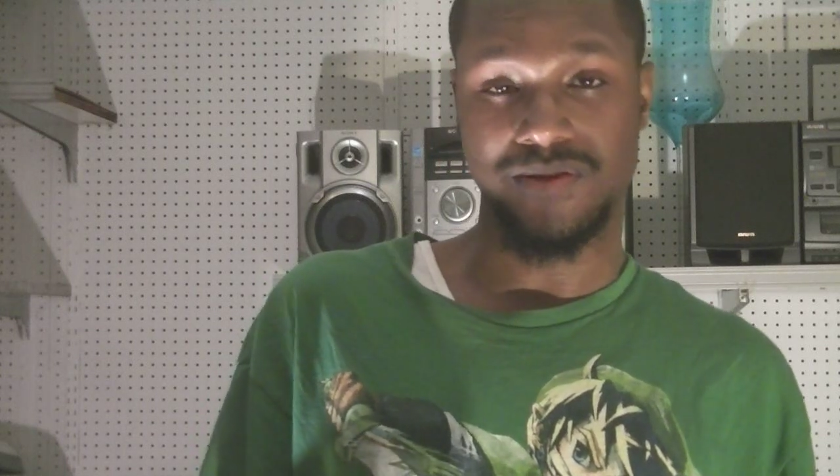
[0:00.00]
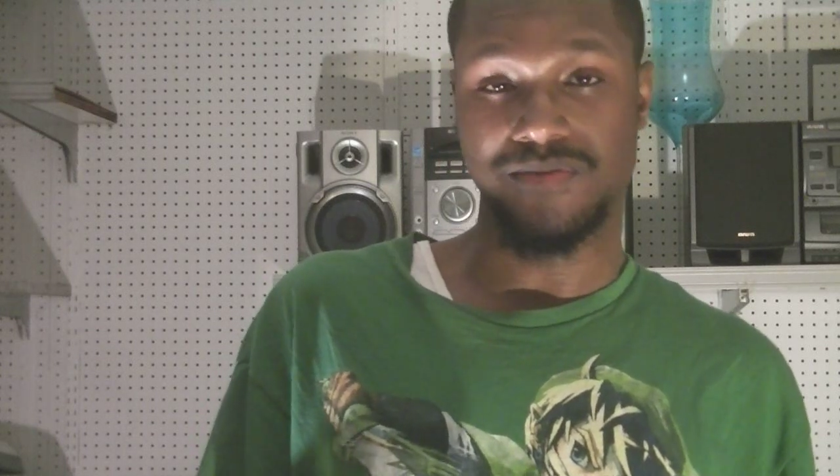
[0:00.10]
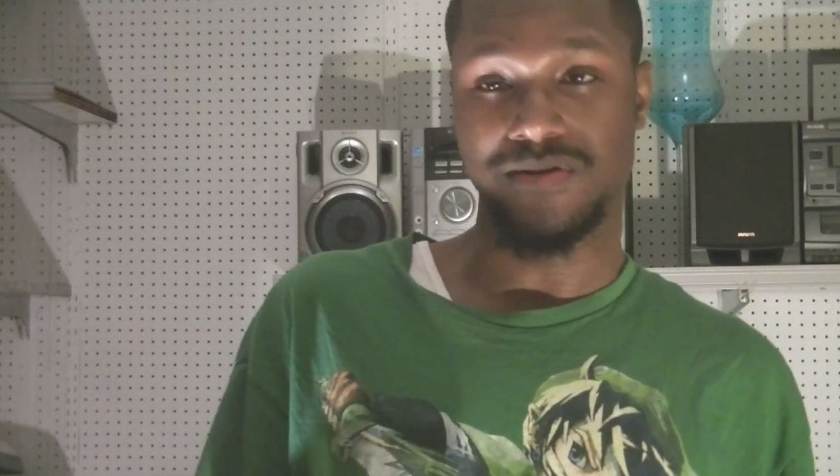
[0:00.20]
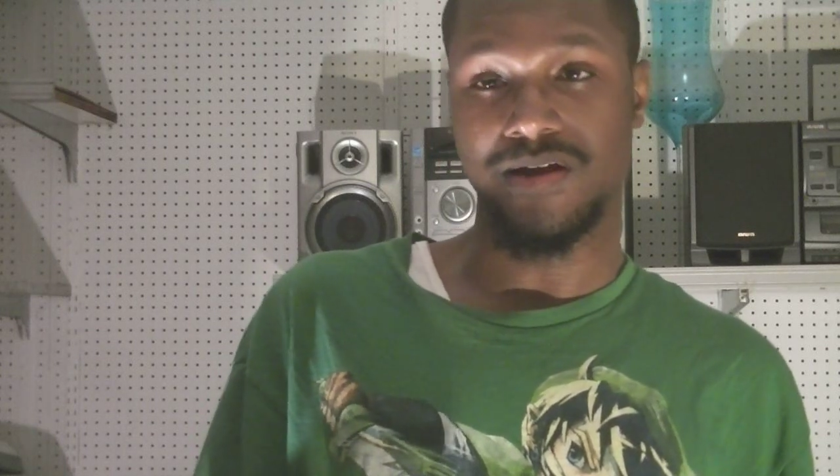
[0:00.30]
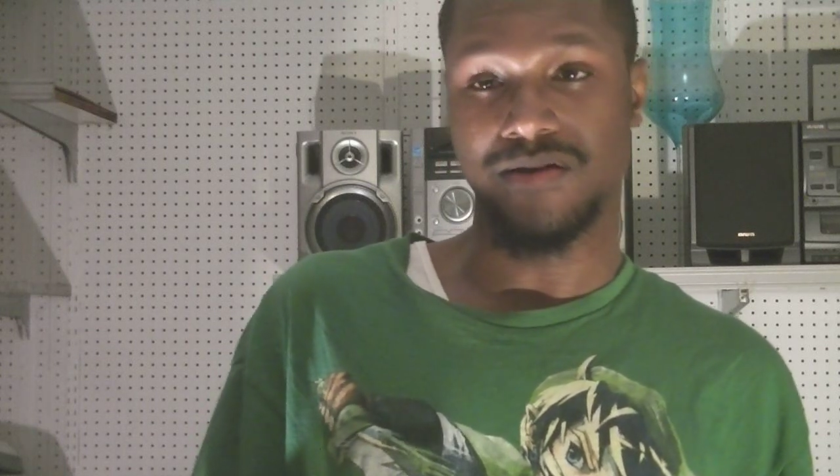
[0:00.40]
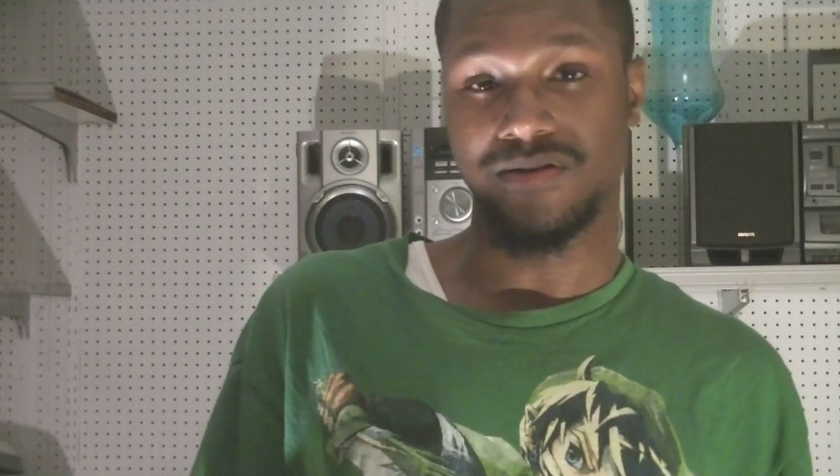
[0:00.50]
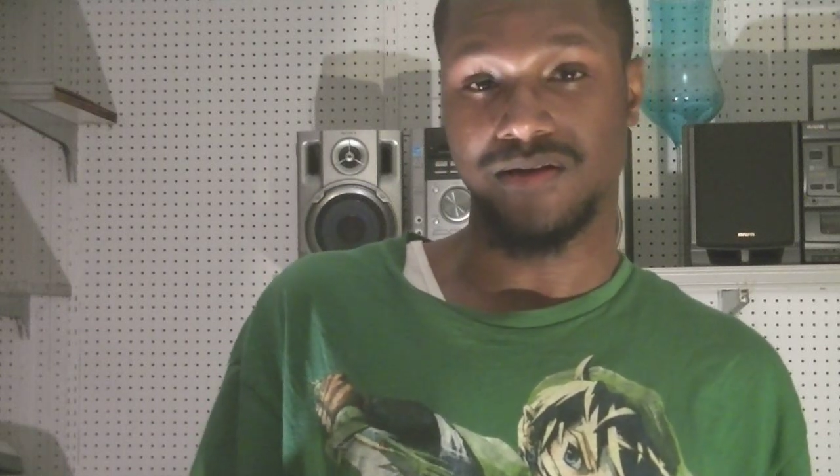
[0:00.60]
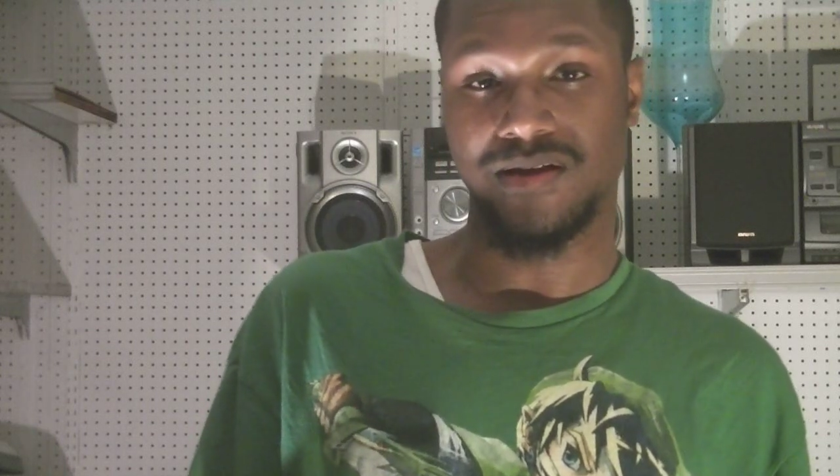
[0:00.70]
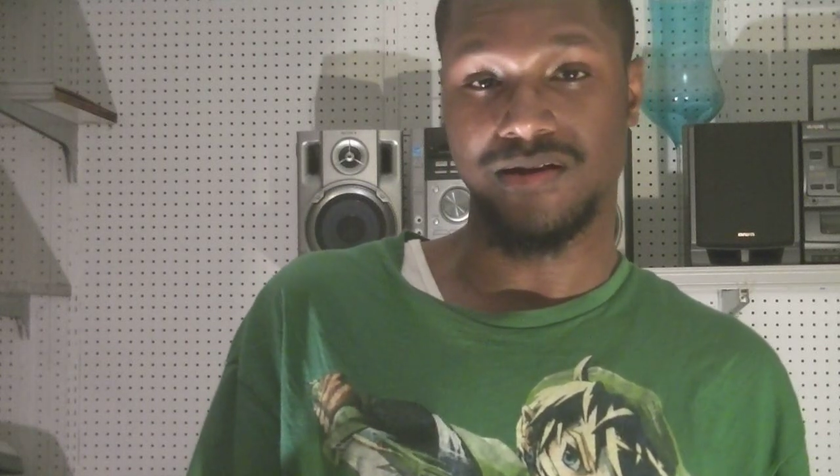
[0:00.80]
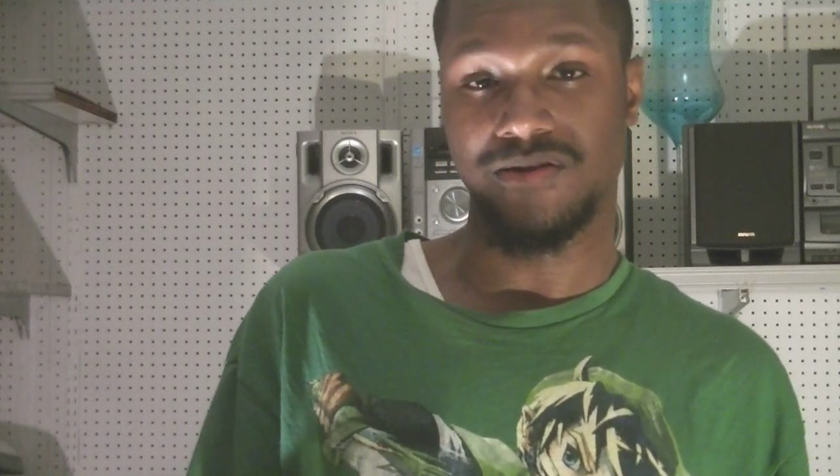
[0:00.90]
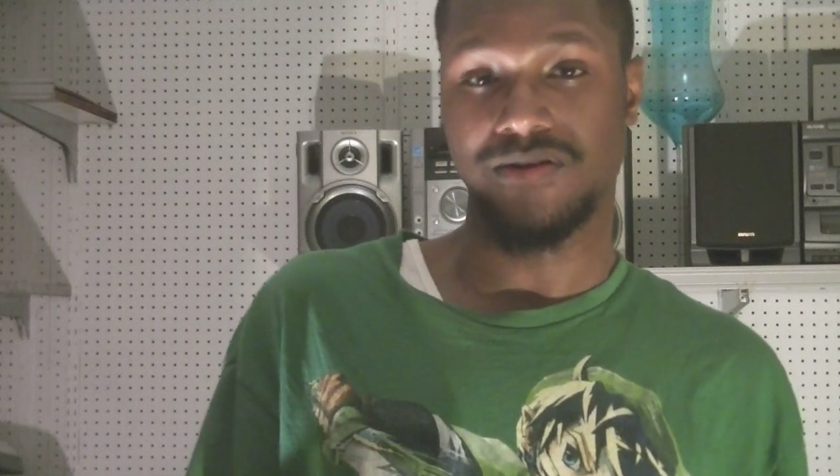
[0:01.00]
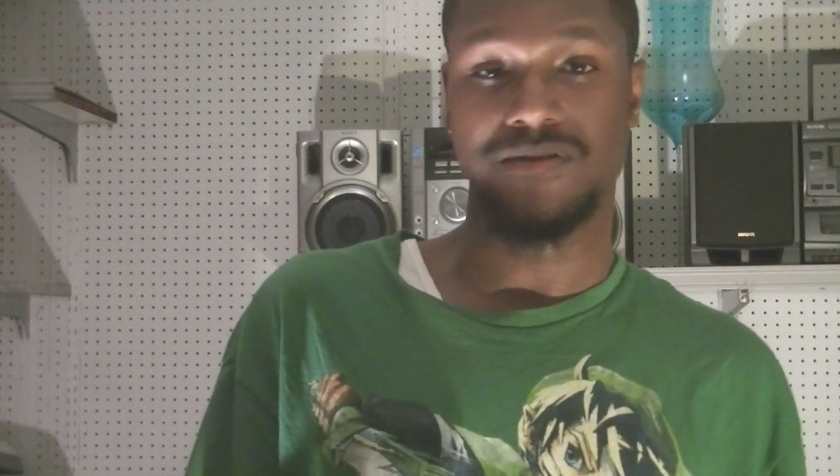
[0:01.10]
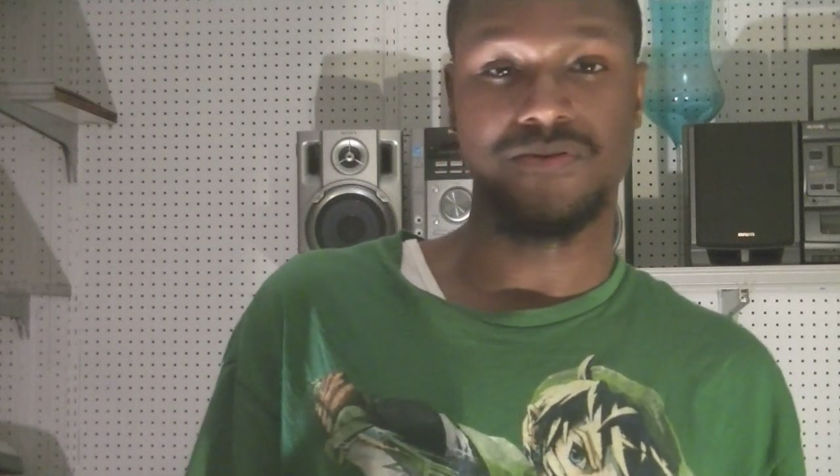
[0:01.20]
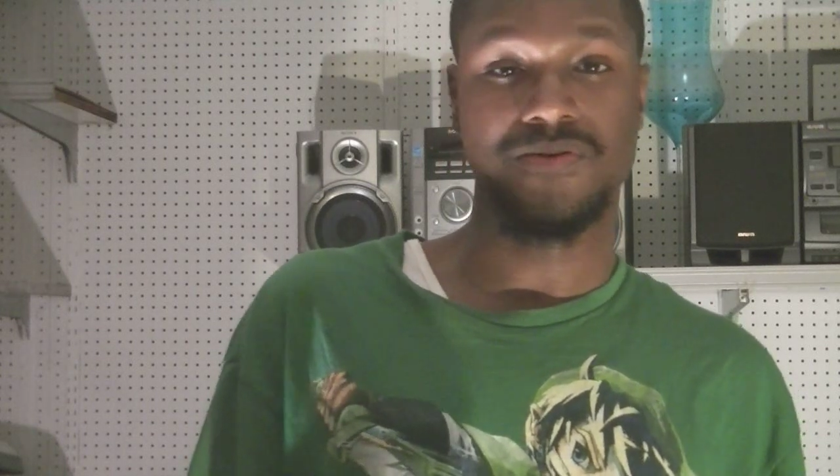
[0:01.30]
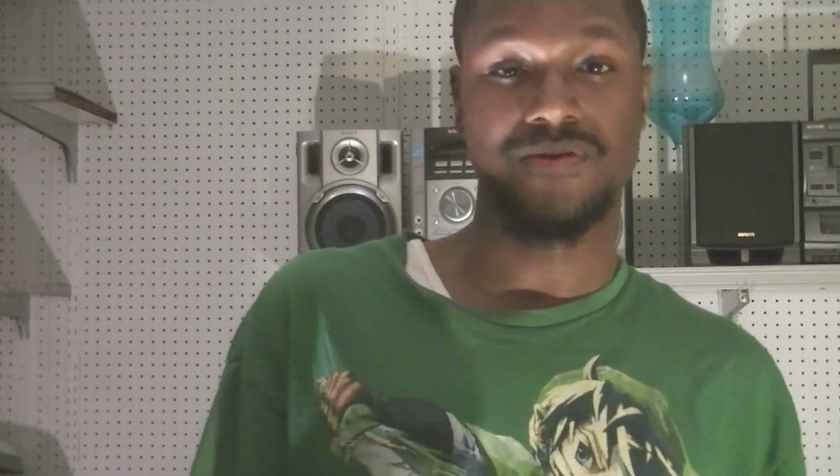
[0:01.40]
Maybe down the line they'll end
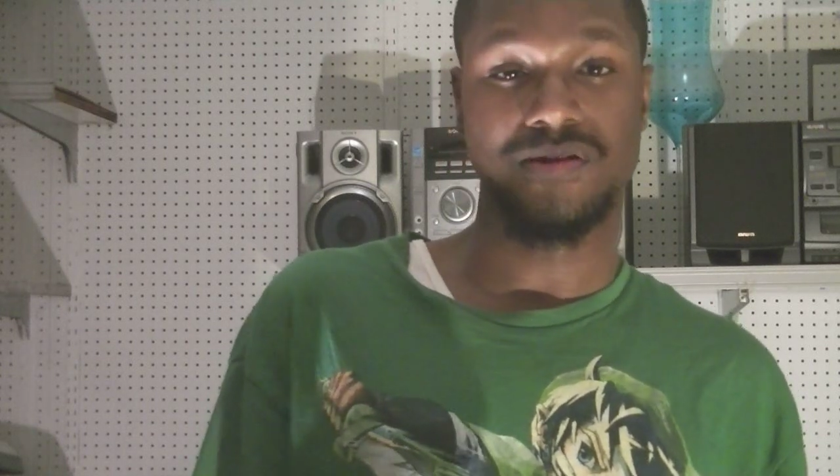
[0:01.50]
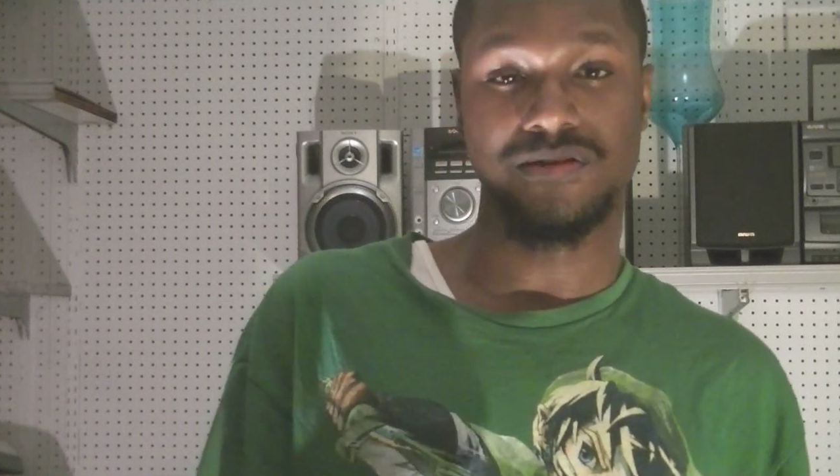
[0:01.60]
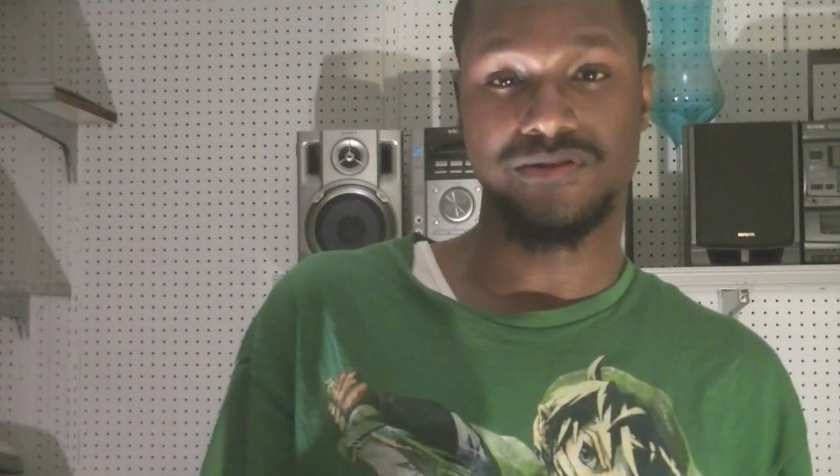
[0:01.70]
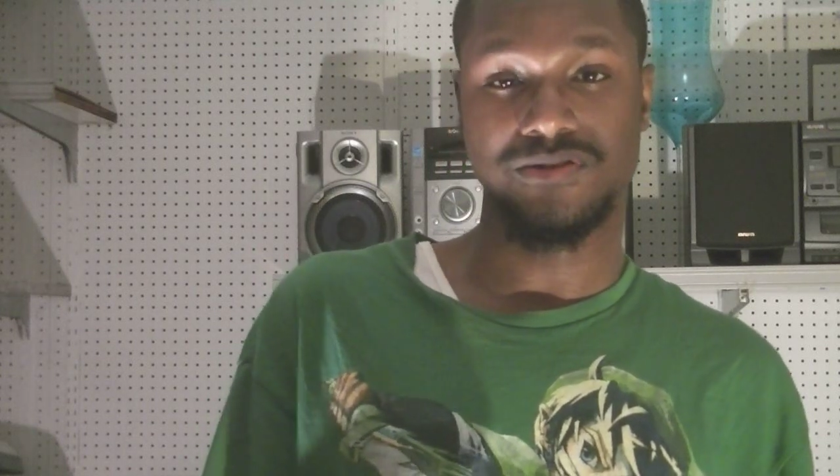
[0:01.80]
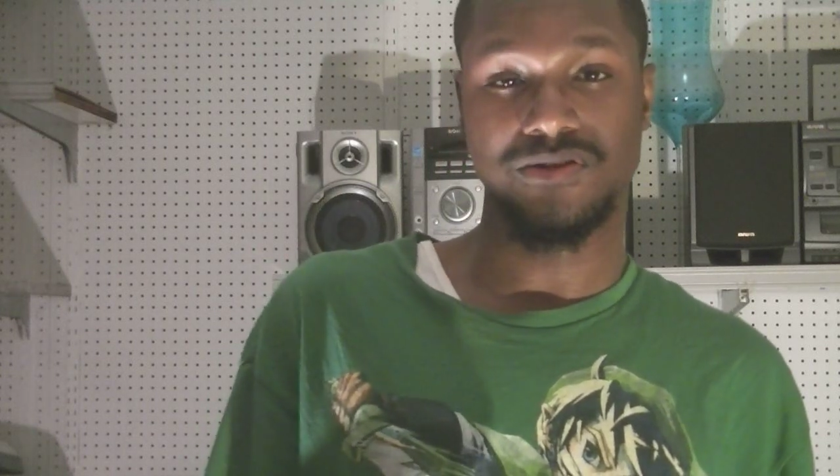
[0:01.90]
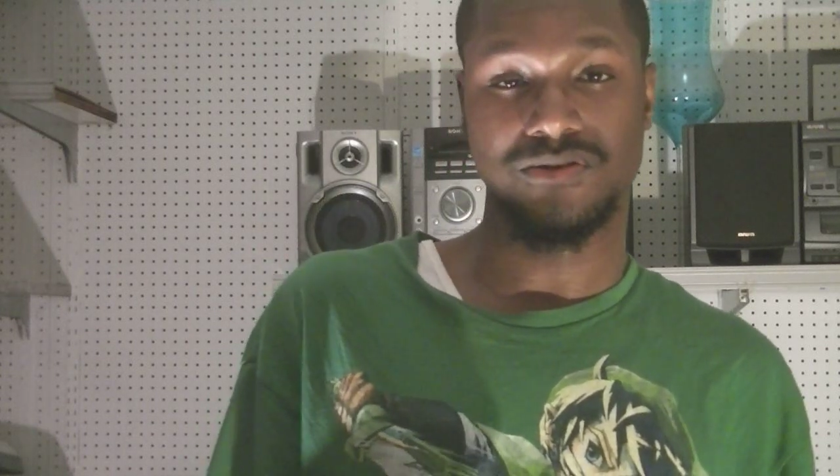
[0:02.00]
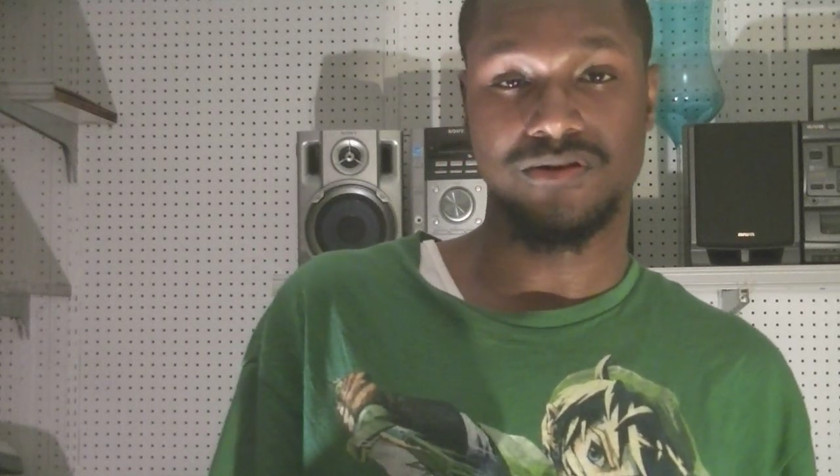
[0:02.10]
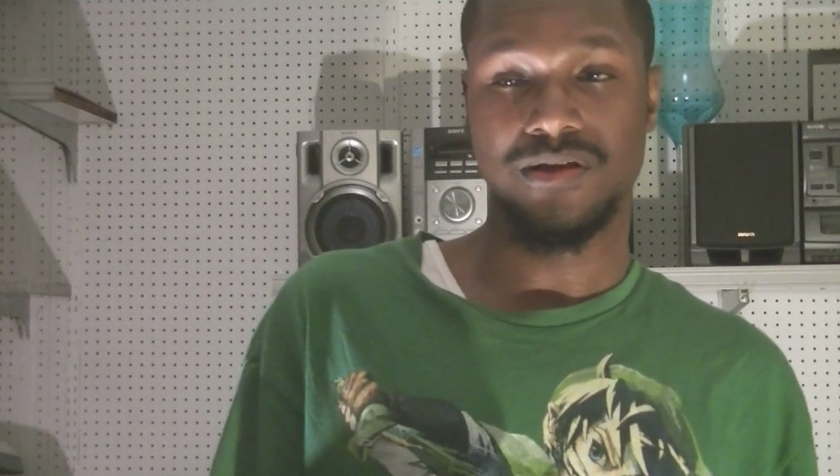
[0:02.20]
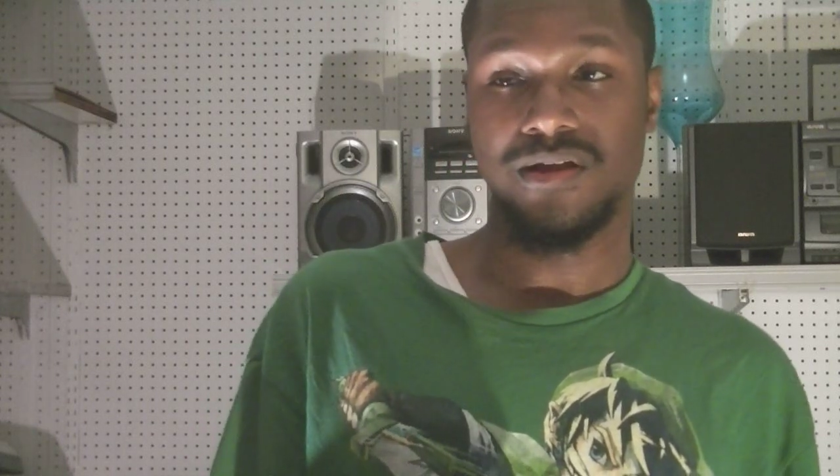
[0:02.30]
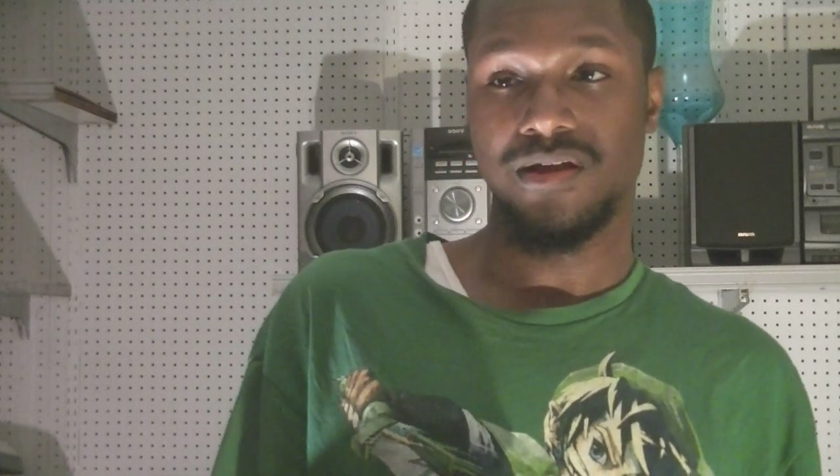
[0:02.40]
up going against each other,